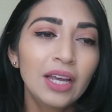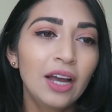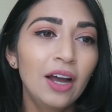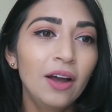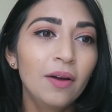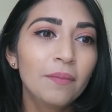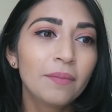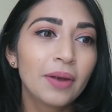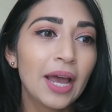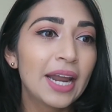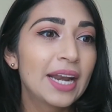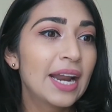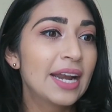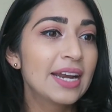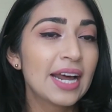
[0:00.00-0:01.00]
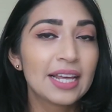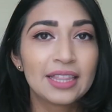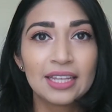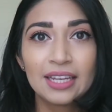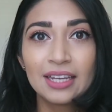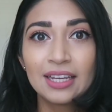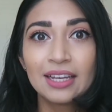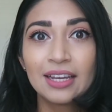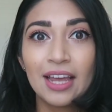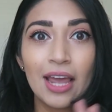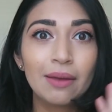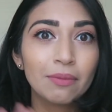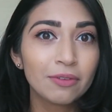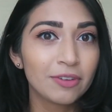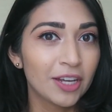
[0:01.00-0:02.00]
And nothing
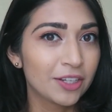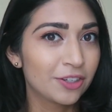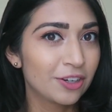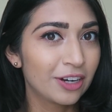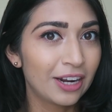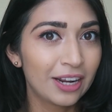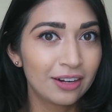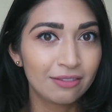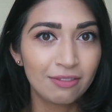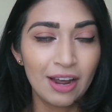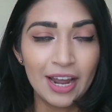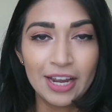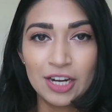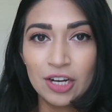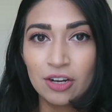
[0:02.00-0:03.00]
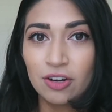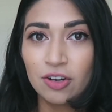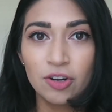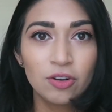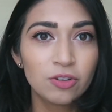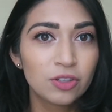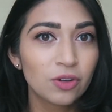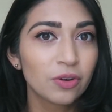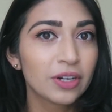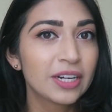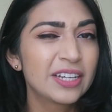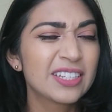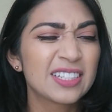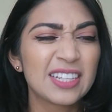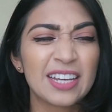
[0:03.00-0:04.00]
came of yesterday. I had no
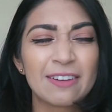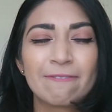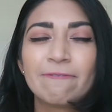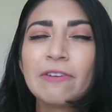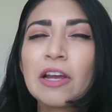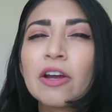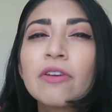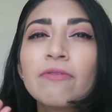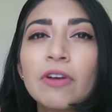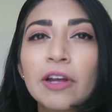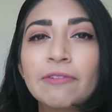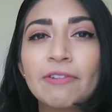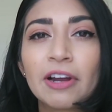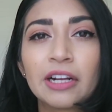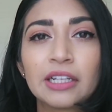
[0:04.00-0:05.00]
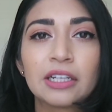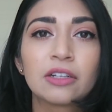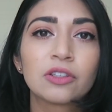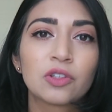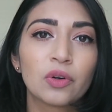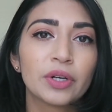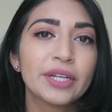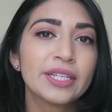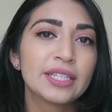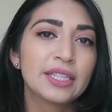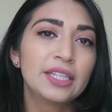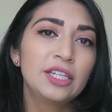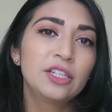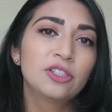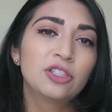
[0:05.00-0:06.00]
soreness, like very, very, very little soreness in
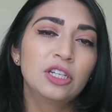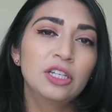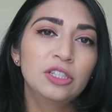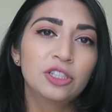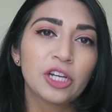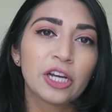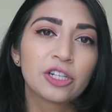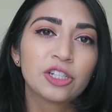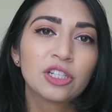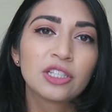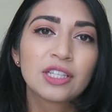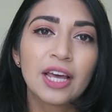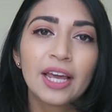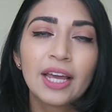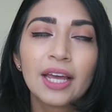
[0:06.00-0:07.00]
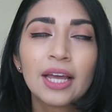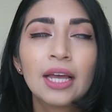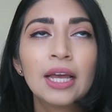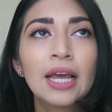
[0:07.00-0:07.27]
the injection site.